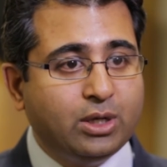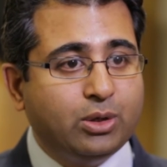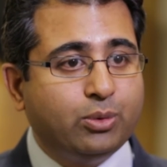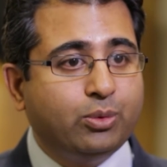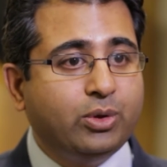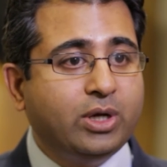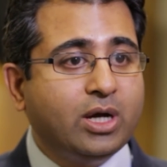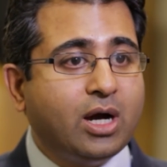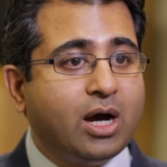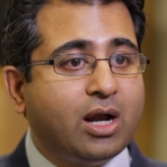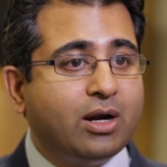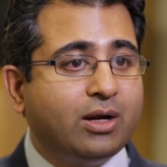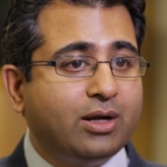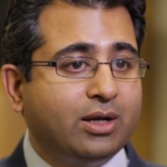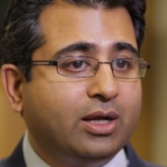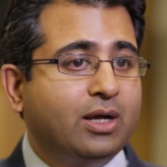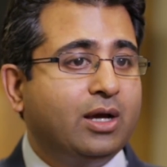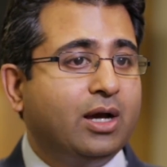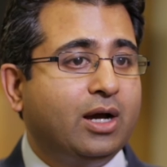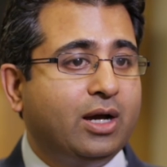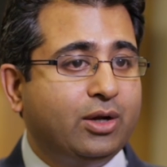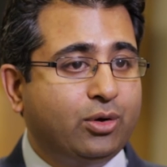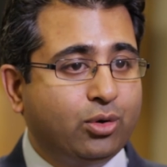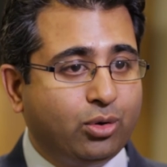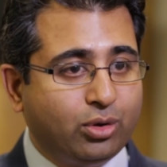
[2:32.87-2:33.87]
We are
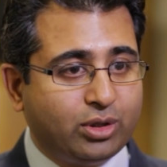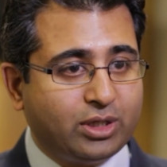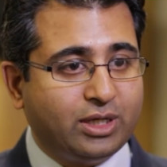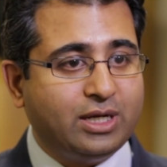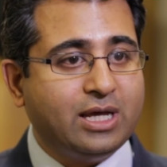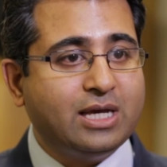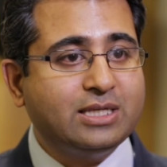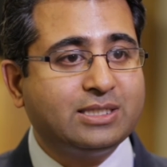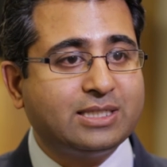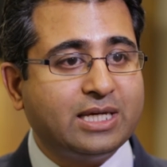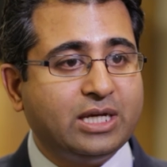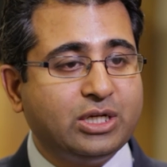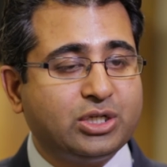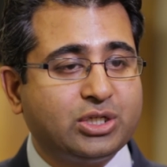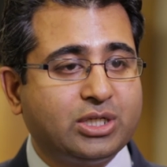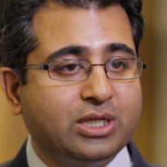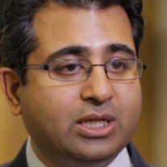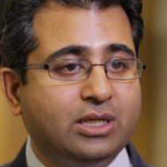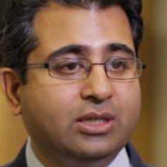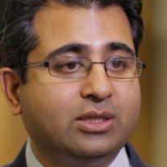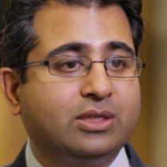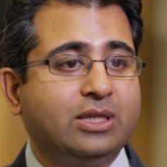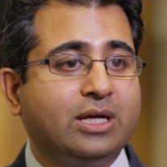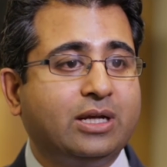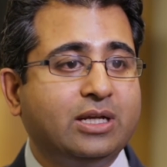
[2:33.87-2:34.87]
an
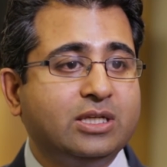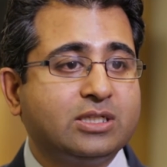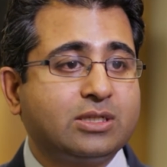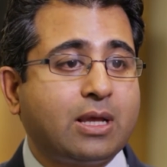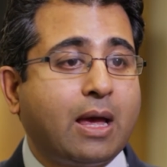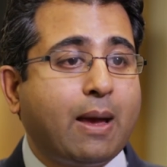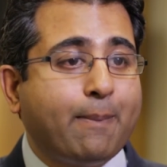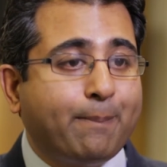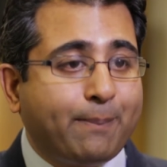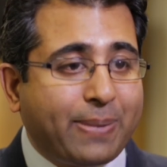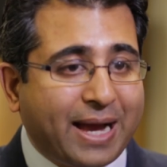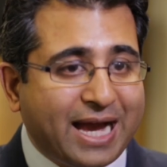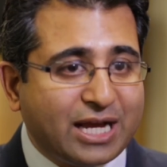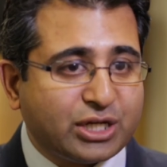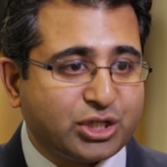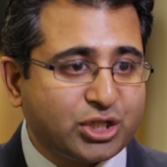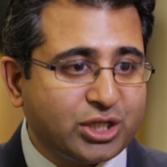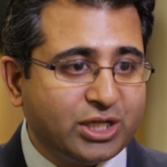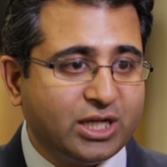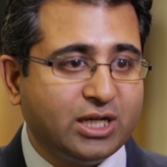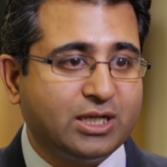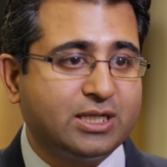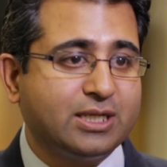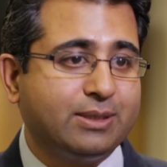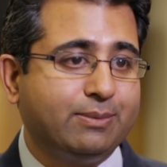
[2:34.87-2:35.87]
organization that is
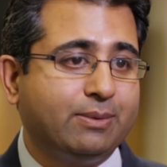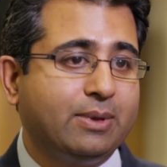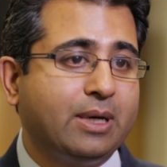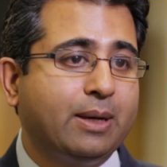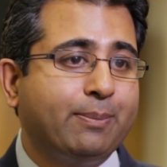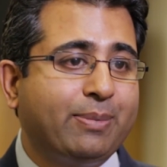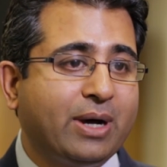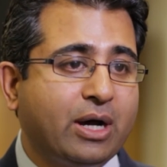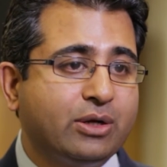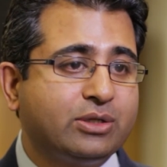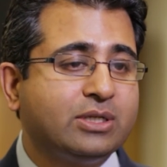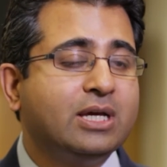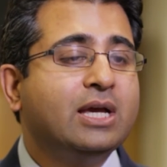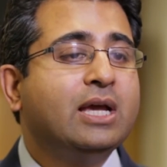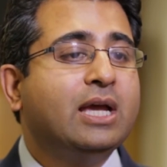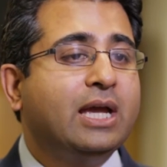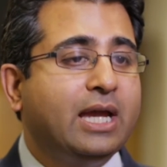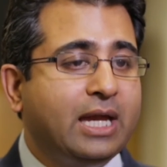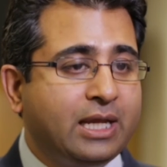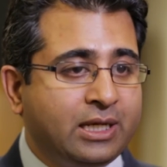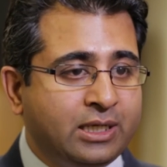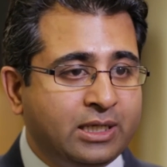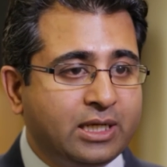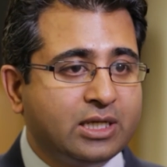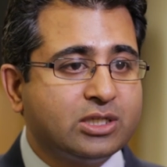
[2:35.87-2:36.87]
passionate about
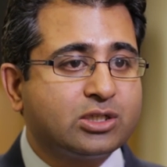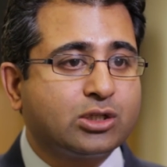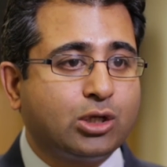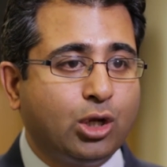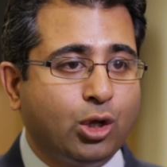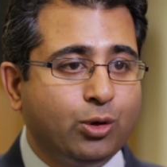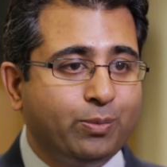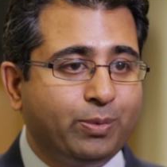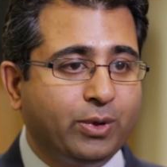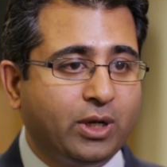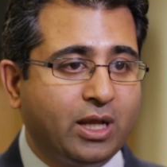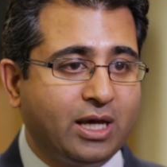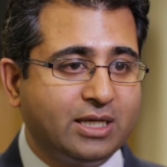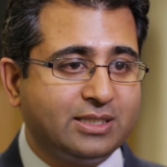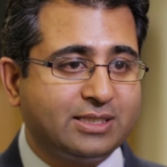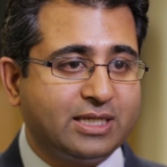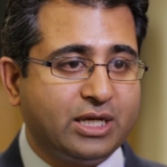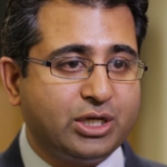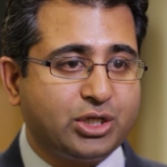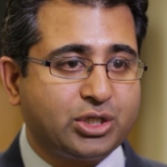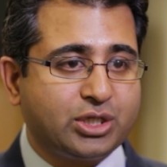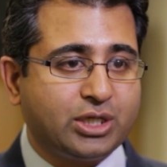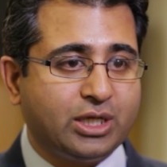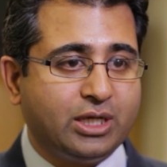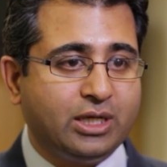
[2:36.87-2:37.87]
India's
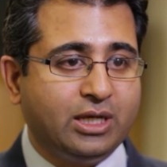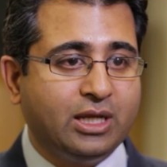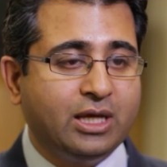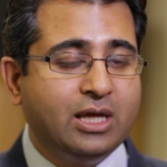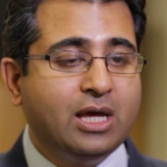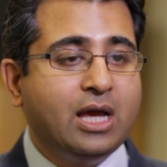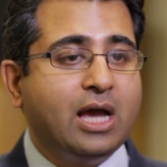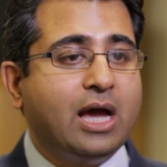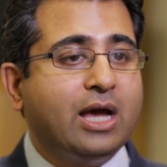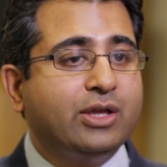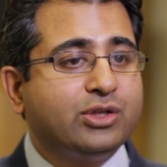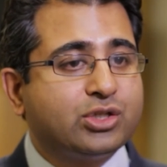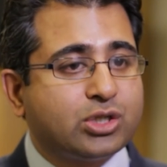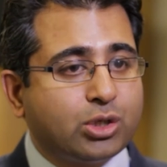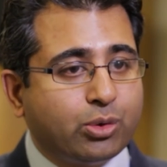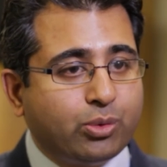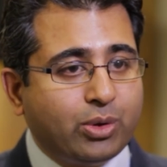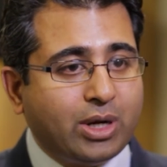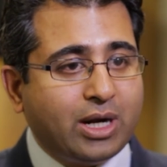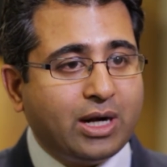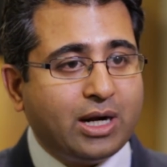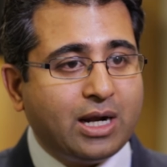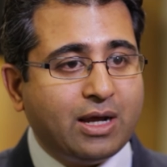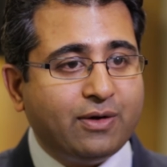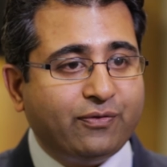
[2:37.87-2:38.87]
globalization, and so
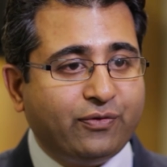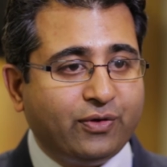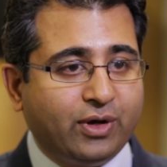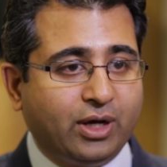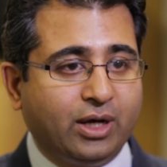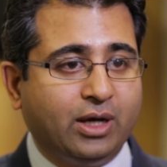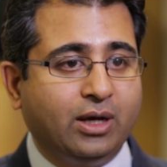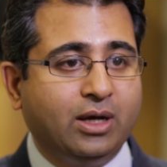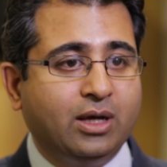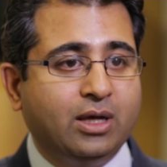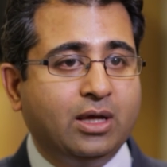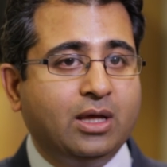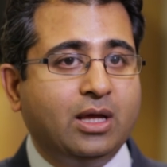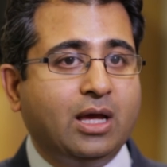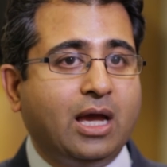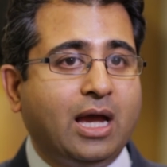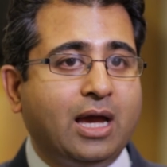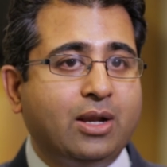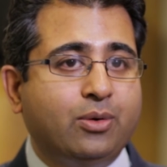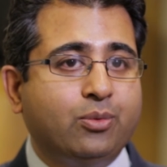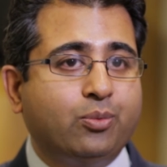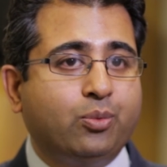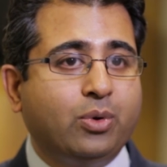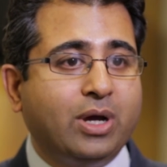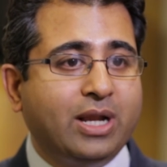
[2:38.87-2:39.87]
wherever
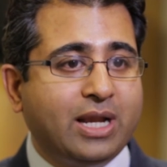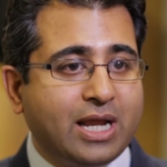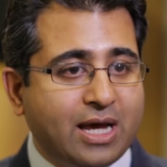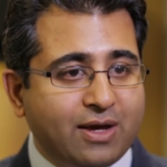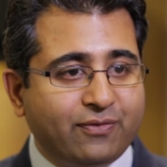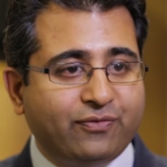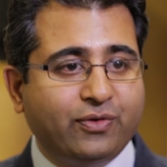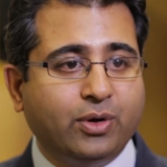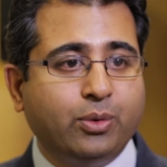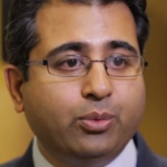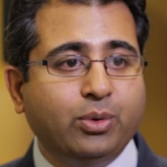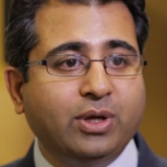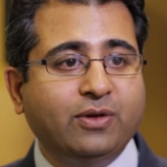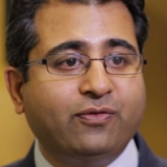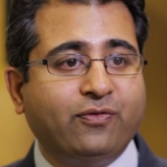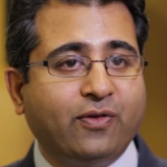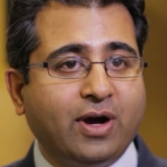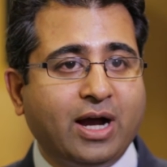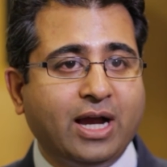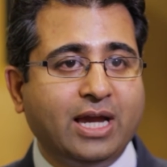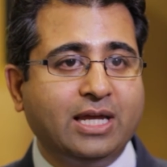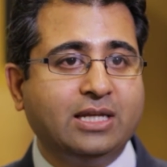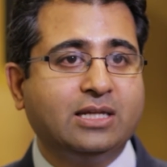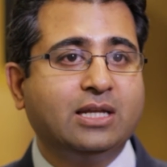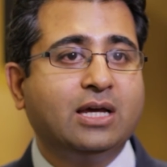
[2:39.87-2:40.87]
and whenever we
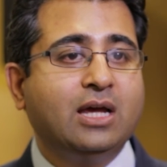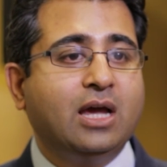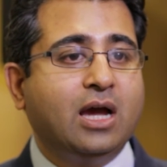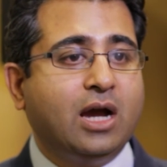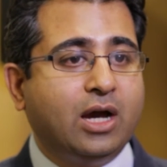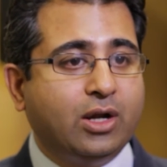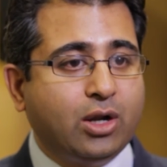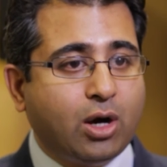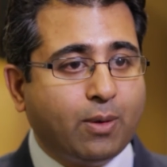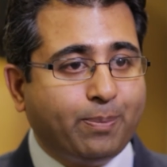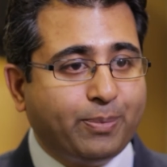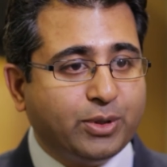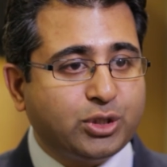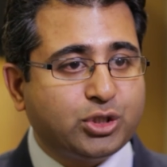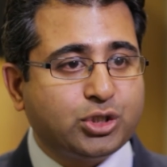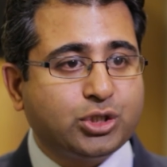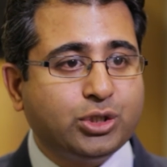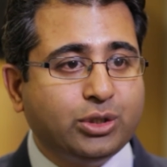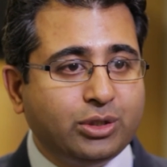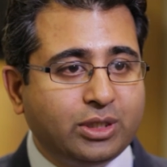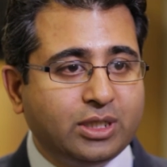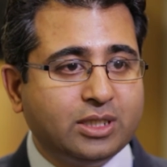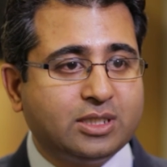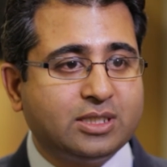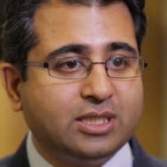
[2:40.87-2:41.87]
find an
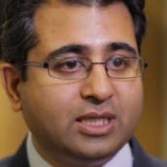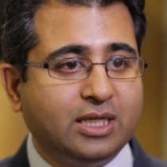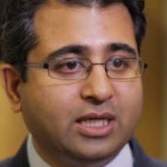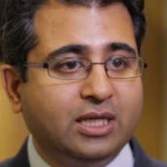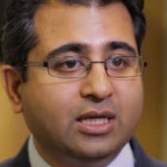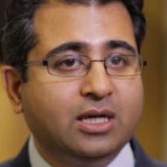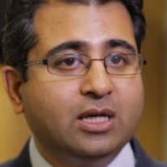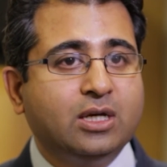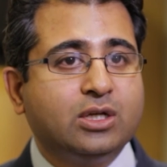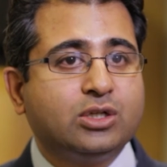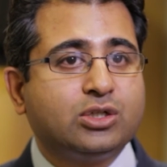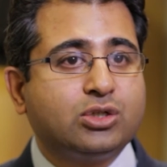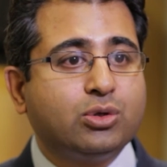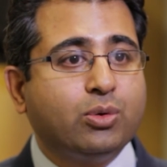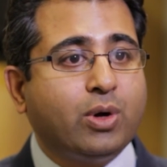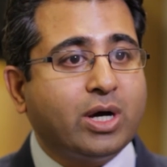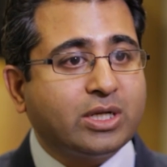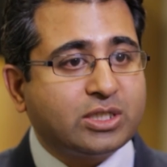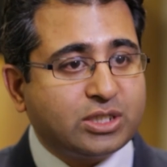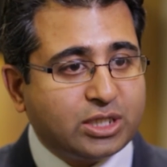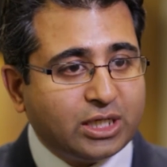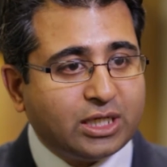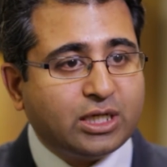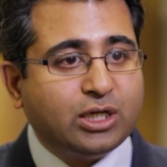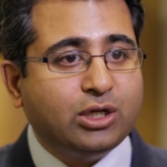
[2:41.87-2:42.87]
opportunity to
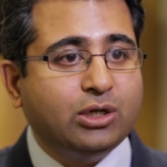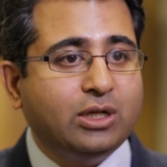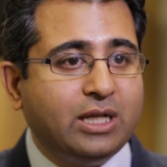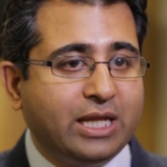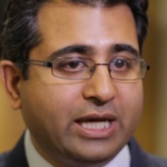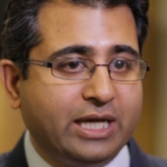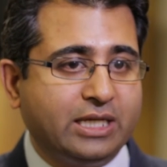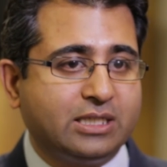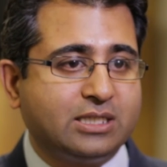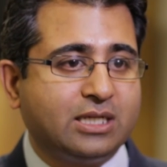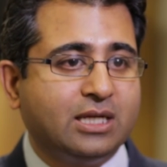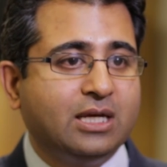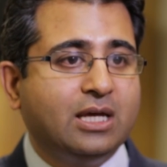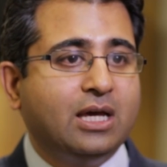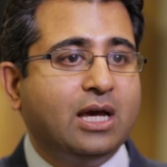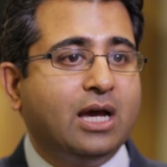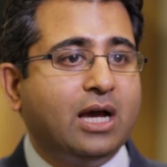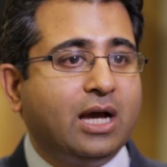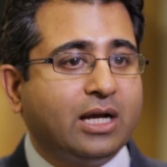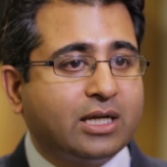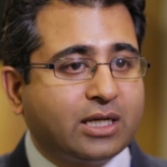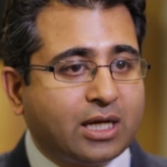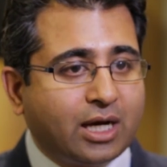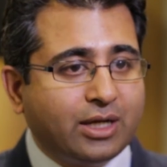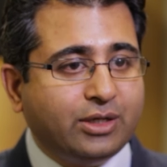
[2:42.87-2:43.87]
articulate
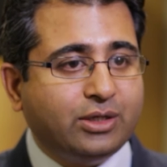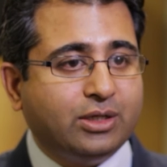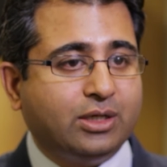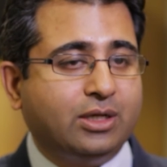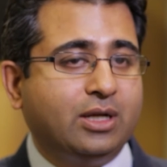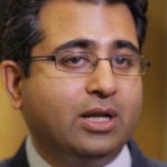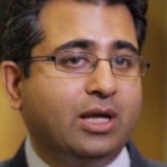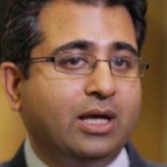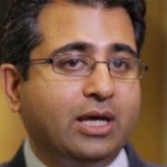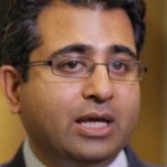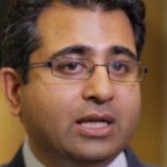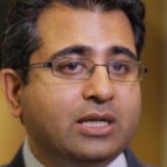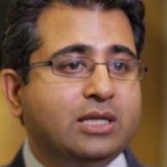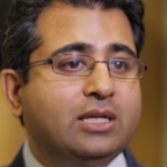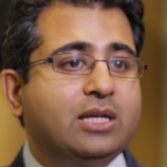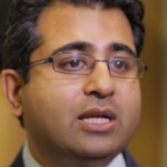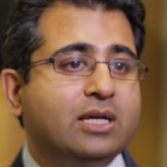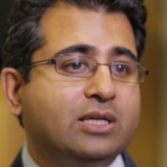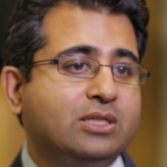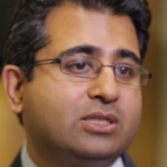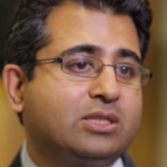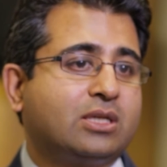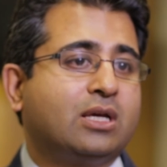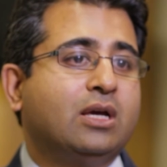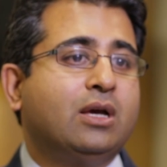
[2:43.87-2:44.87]

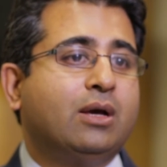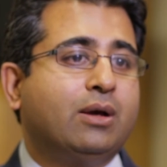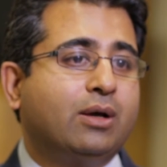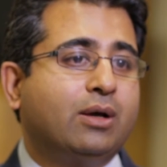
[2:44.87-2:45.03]
India's